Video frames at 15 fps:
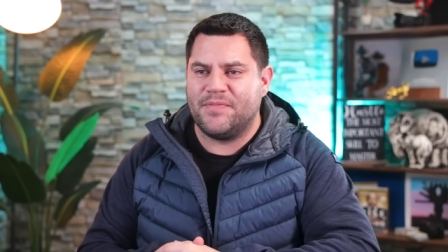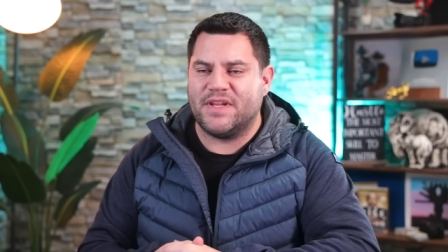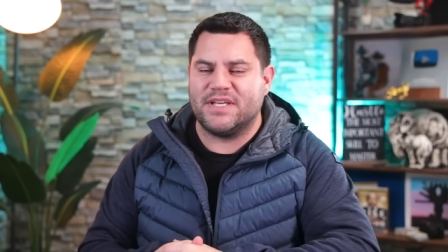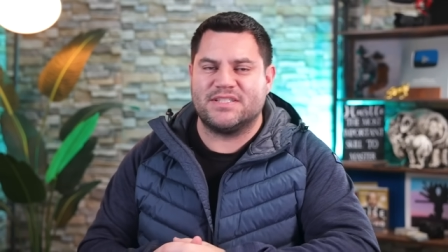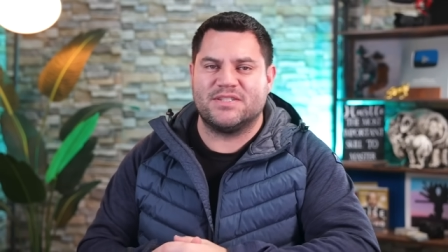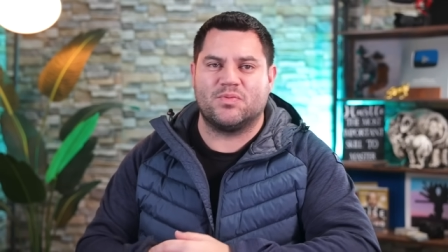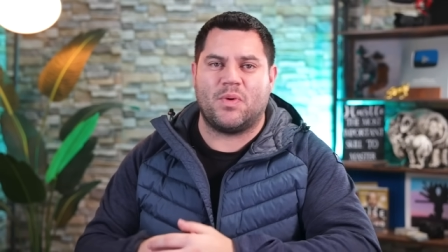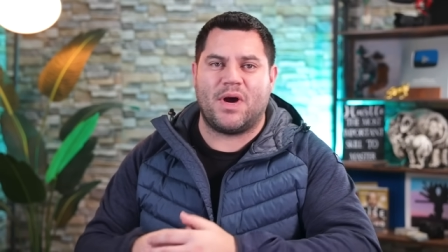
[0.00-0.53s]

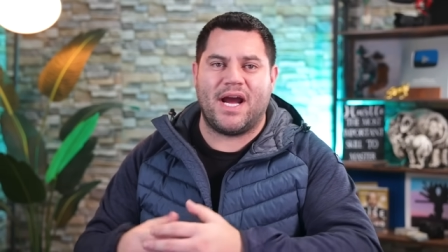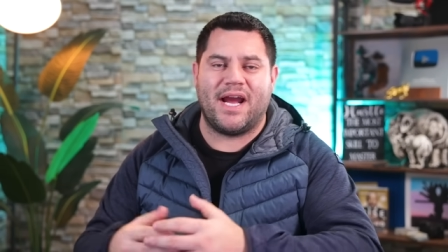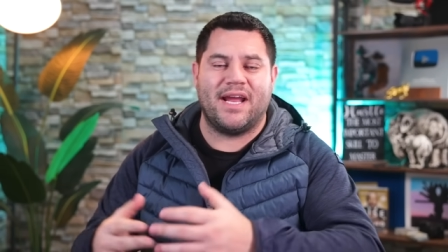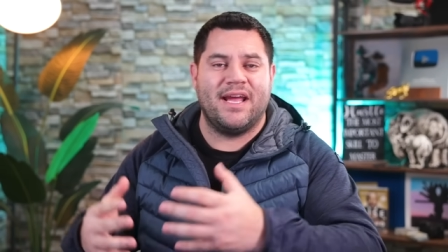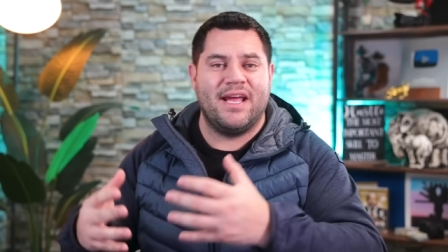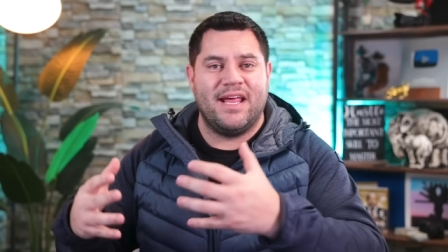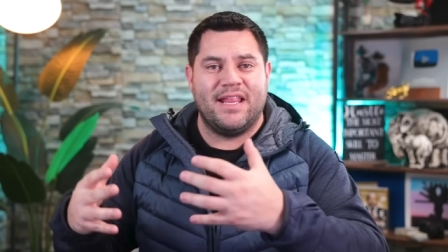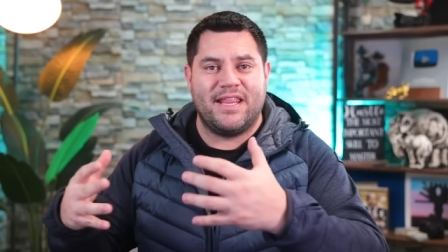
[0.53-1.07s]
This is why
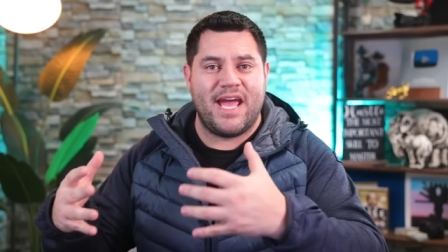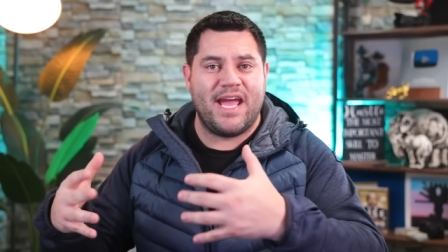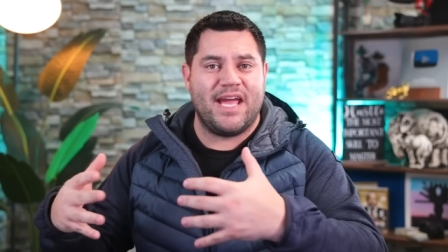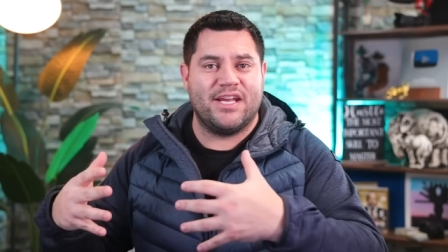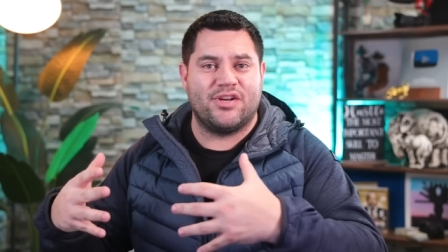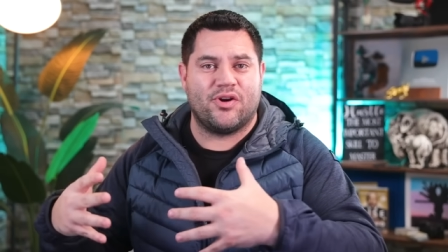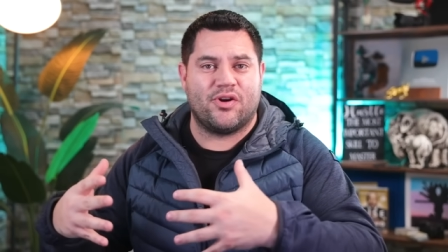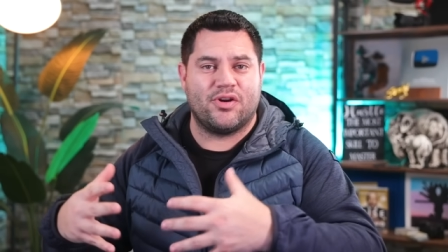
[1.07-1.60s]
they
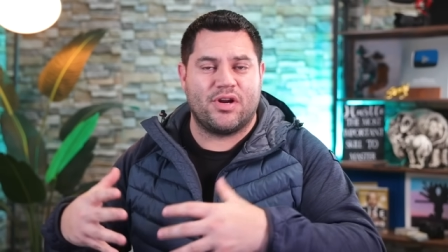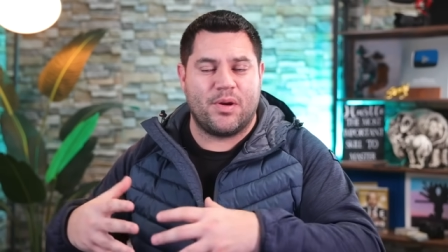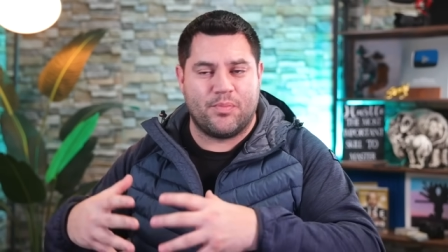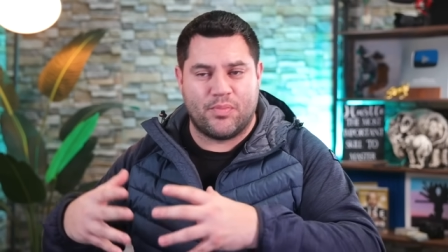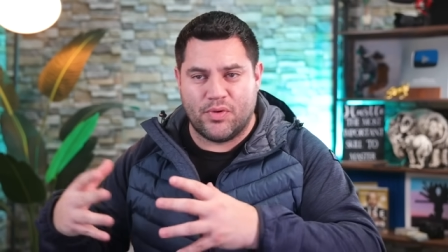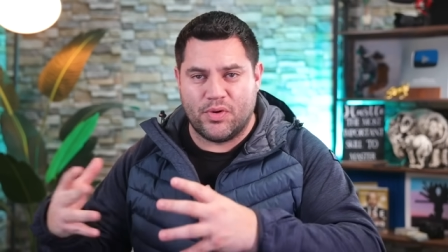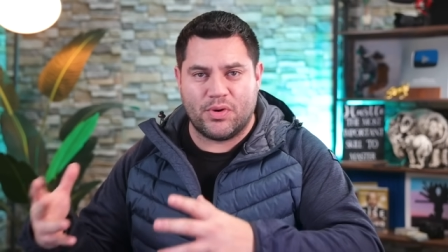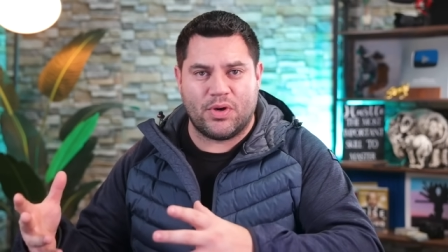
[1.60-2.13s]
endured a
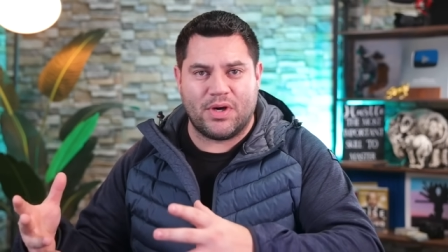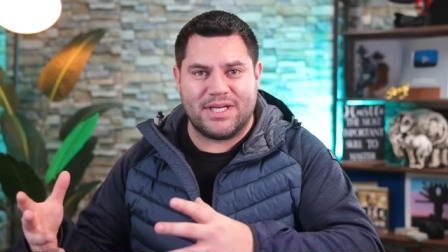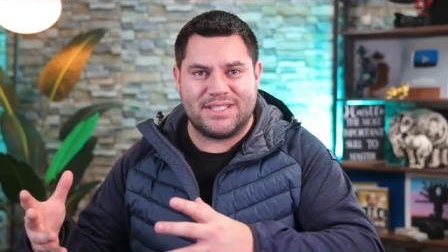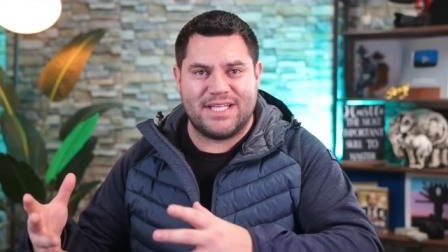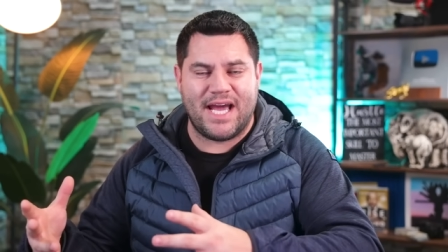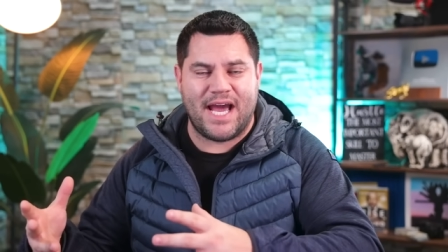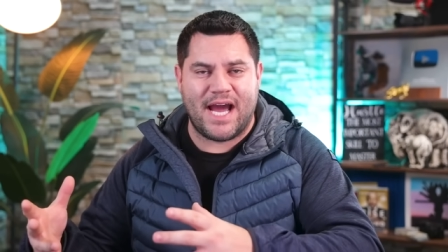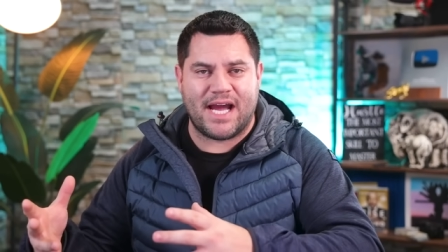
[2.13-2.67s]
brutal
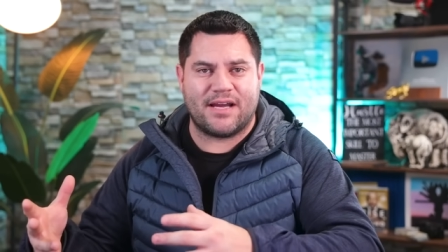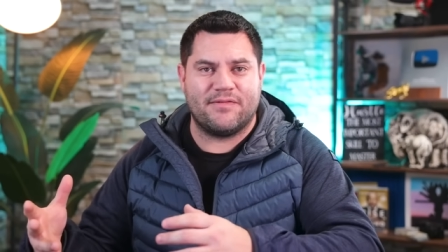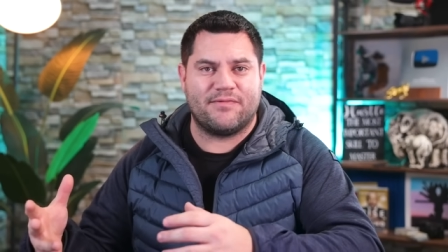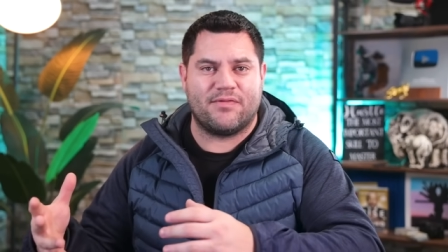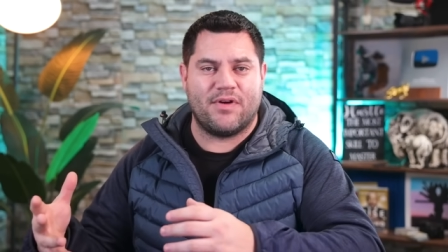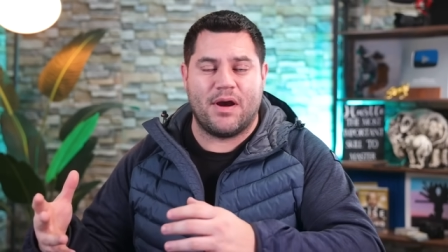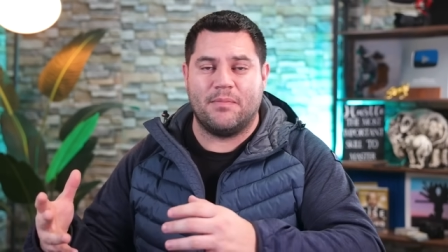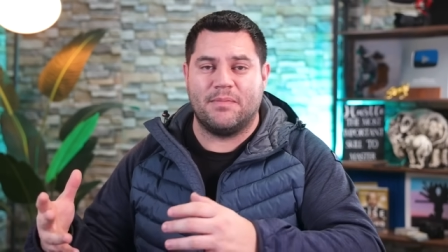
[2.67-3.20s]
attack
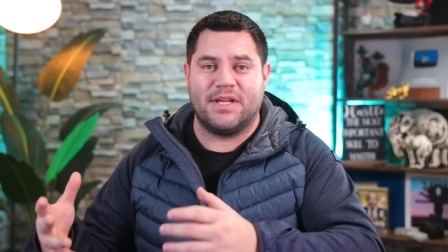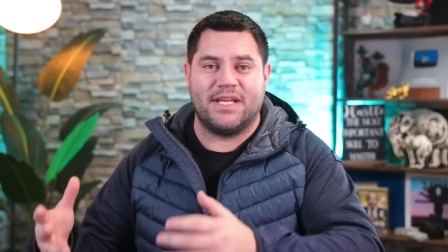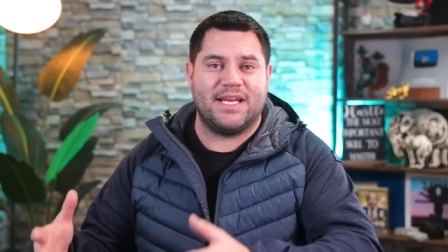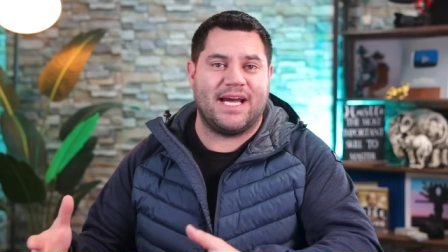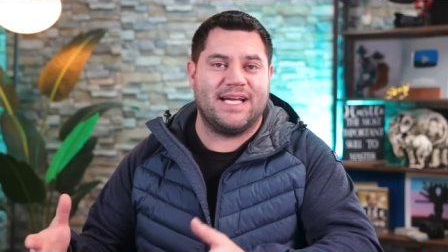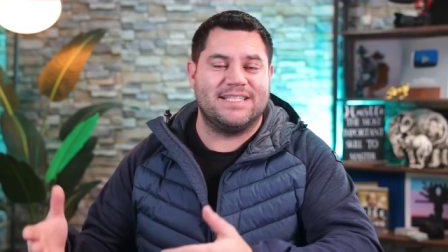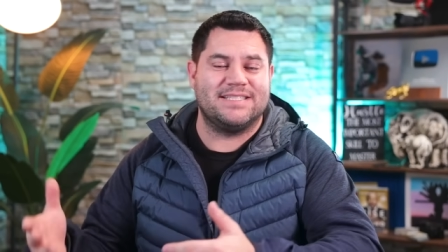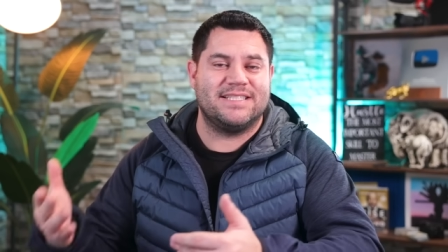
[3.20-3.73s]
from the
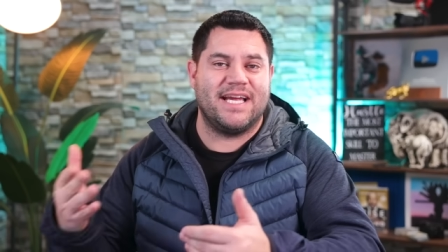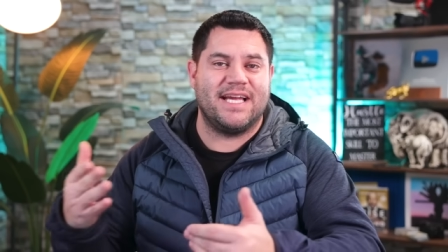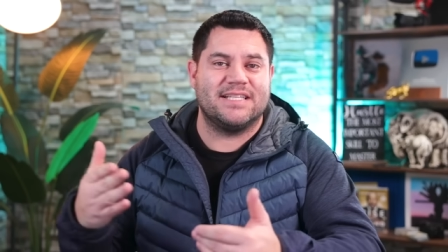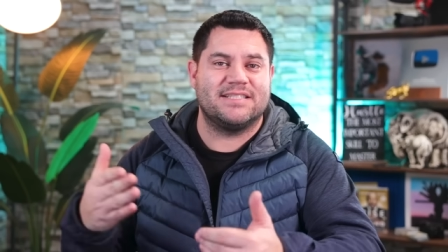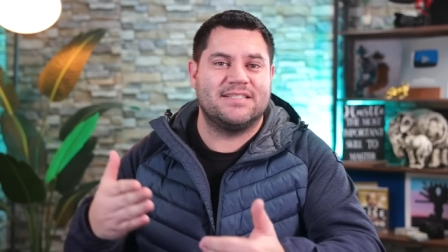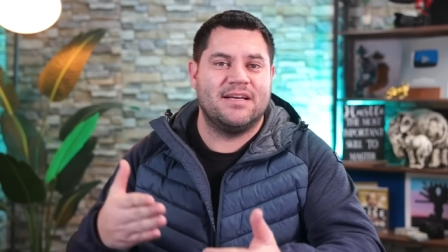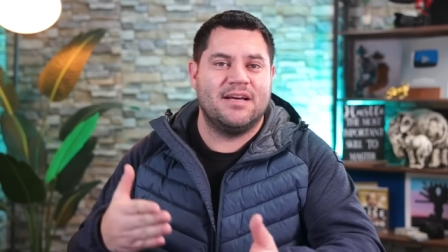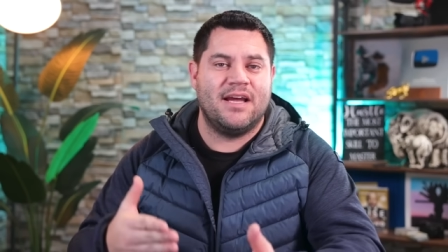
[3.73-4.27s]
United
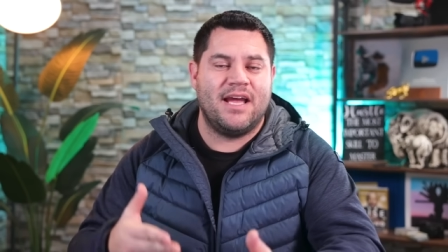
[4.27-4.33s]
States